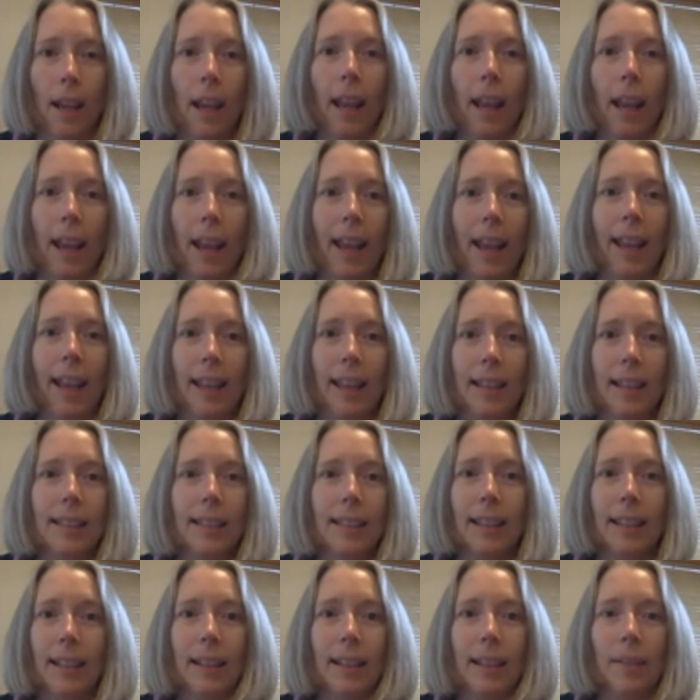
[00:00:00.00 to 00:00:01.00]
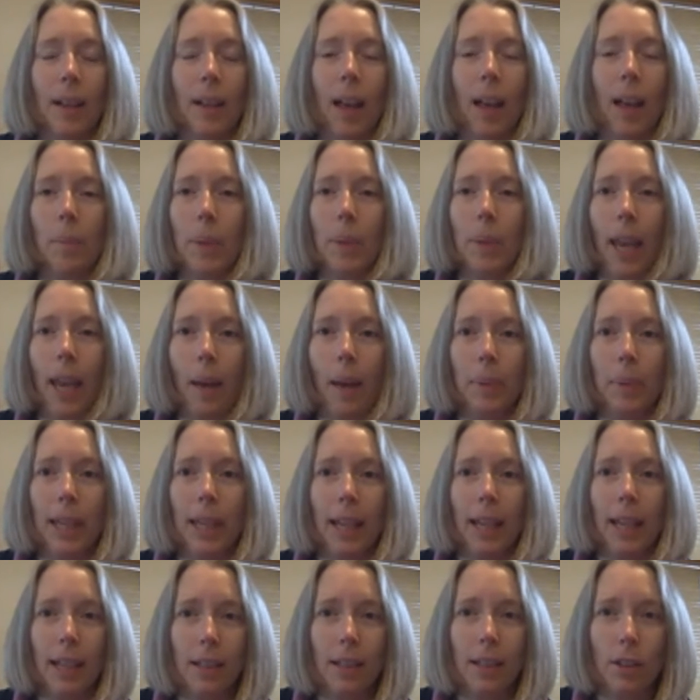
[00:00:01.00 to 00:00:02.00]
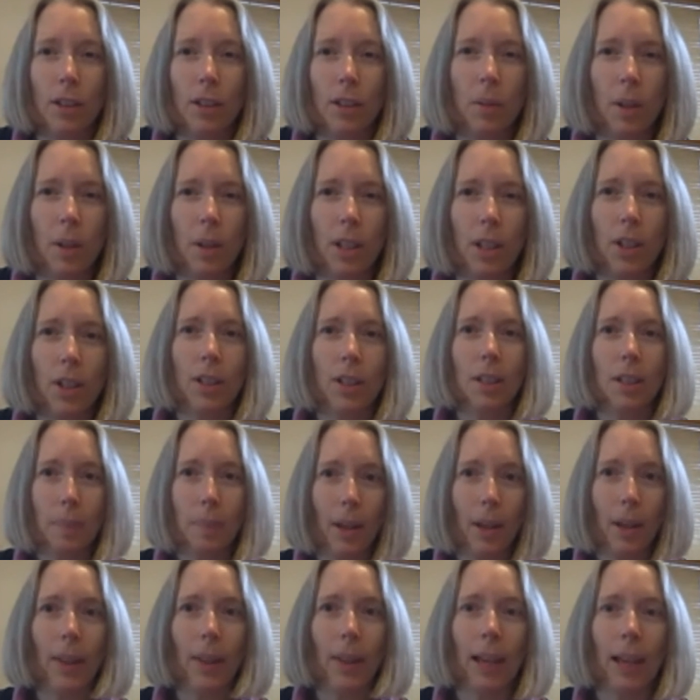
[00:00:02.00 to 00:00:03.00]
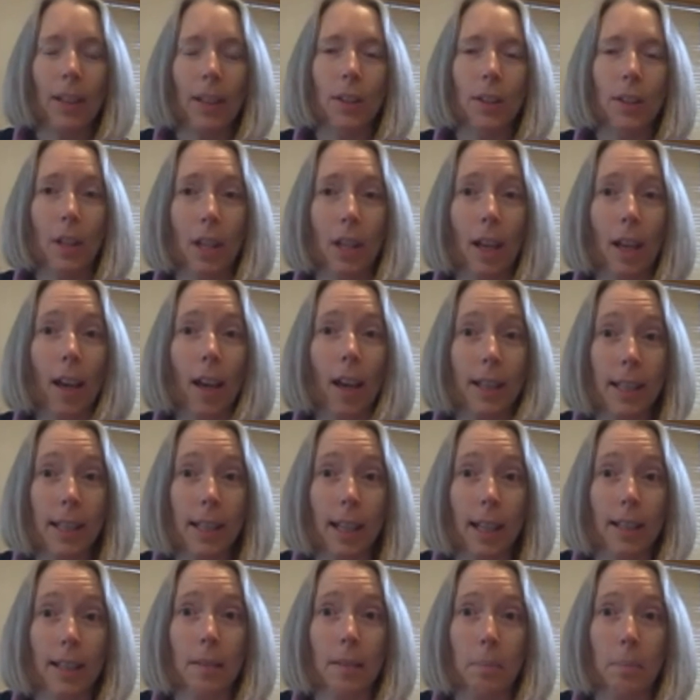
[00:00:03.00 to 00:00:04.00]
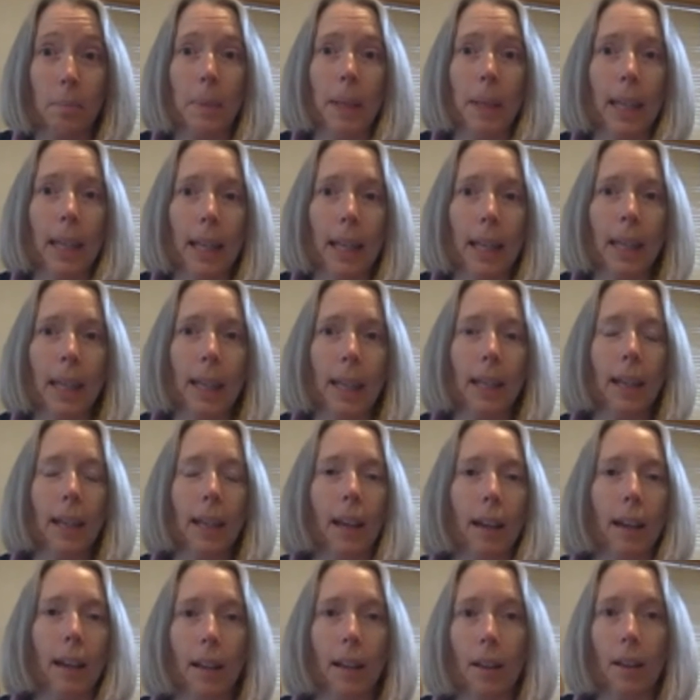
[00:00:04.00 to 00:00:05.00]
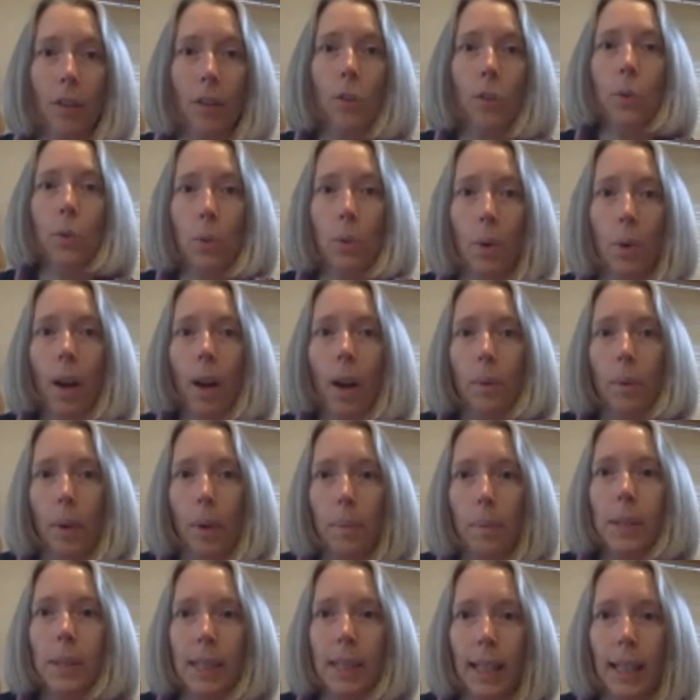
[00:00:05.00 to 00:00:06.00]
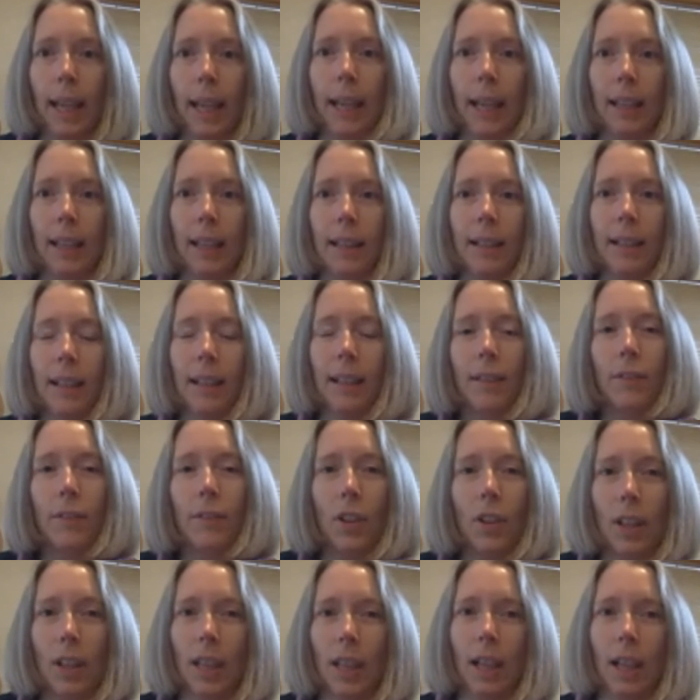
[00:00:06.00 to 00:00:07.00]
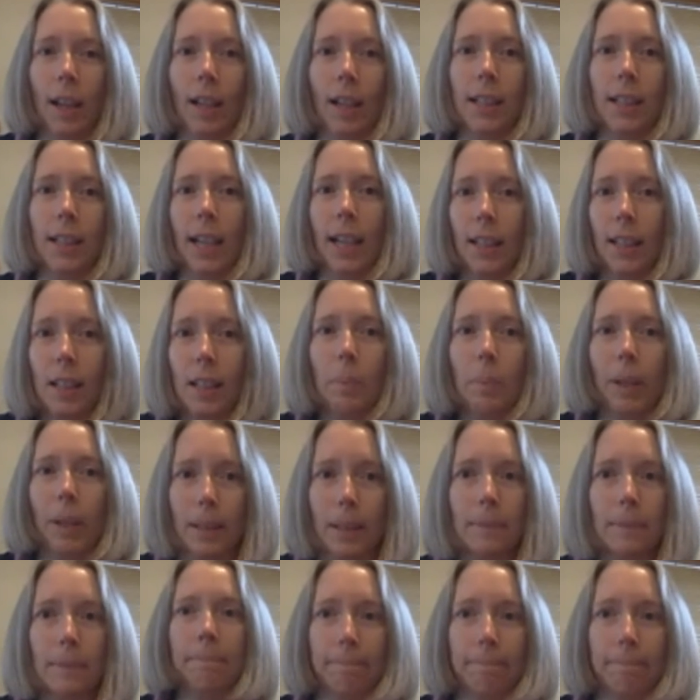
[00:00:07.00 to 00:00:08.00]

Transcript: and uh, I'll be happy to answer questions about that. You can contact me uh, through our website if you hit the contact button.